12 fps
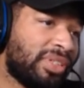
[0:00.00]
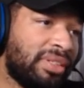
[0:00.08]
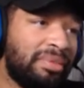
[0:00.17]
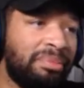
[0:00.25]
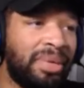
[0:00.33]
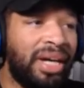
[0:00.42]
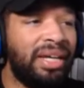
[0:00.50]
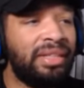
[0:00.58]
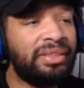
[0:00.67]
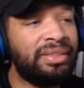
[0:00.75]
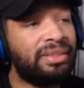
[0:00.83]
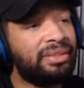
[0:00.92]
My
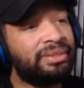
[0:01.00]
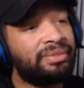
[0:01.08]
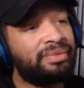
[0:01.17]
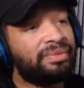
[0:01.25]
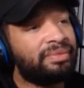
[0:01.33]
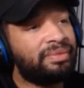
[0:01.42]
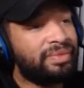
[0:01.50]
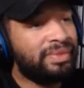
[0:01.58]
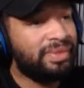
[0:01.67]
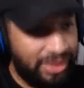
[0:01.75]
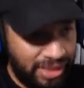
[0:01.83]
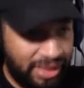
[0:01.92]
answer,
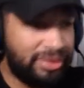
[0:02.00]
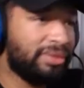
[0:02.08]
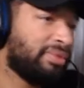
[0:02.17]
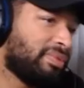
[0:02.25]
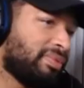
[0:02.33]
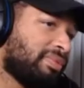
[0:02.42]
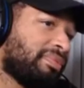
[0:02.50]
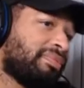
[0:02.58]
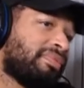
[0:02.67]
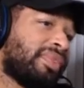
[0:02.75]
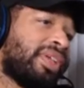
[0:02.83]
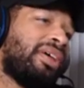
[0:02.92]
yes.
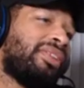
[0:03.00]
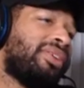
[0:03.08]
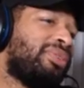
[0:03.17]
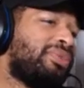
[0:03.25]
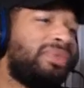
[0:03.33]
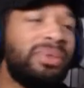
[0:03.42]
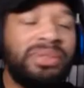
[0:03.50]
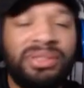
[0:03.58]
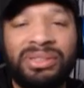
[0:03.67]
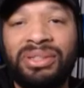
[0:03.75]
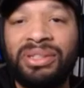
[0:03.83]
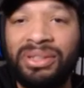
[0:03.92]
Don't focus
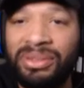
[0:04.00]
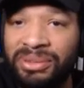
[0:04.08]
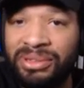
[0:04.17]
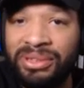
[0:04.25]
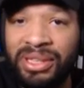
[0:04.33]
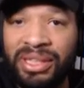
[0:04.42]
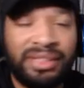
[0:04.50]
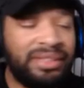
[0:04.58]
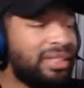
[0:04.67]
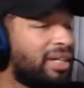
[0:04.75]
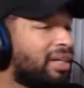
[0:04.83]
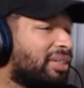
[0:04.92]
on the loot crates.
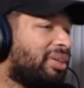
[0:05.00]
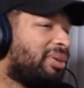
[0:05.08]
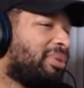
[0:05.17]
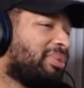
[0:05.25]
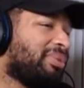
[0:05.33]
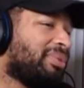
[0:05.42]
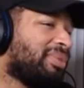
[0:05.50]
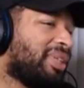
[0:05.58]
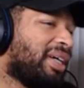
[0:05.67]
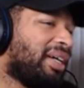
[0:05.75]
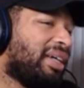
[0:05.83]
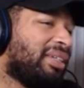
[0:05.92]
Don't
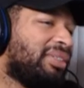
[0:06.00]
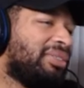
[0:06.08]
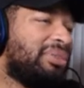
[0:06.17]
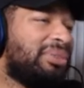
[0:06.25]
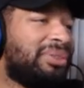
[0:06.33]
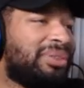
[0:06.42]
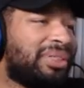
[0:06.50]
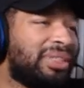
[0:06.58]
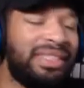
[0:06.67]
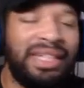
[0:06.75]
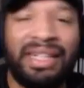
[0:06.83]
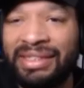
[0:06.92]
use your
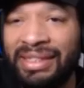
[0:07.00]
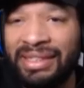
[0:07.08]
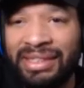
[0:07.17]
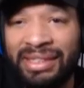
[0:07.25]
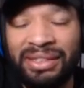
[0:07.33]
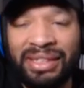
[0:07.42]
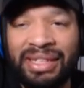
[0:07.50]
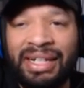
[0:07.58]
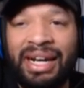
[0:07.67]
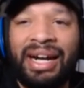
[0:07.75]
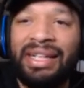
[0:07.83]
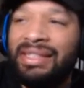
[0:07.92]
attention to
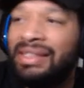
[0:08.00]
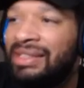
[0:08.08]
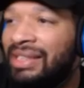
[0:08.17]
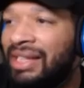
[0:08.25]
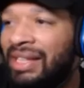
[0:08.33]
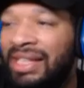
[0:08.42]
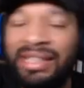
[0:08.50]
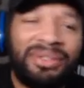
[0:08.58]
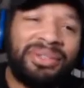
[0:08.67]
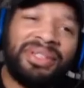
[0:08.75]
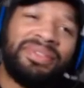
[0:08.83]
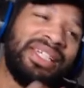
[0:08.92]
don't
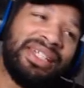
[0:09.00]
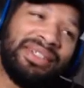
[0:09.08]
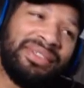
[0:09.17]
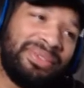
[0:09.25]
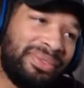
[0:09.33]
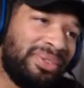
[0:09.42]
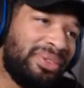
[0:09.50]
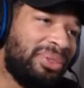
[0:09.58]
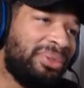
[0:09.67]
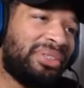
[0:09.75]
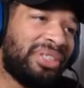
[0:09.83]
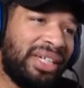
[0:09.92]
even give loot
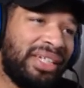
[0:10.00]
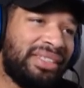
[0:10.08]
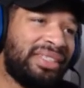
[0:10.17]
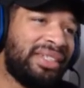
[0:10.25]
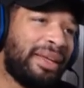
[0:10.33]
crates.